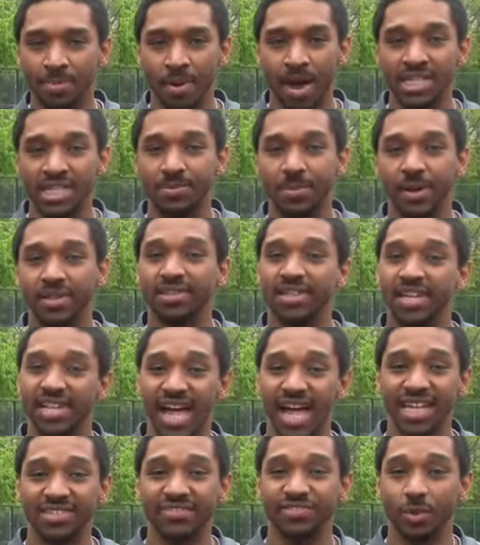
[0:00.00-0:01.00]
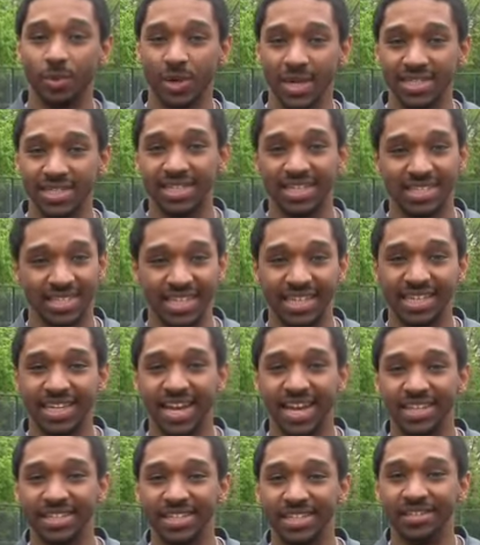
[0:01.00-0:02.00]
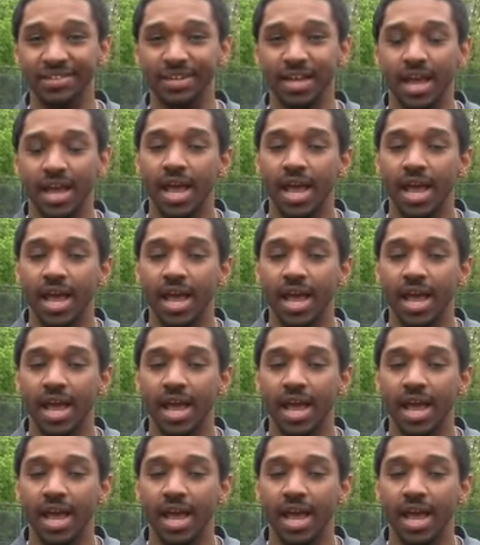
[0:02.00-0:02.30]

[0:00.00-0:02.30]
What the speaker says: prospect in the class of 2016, Caitlin.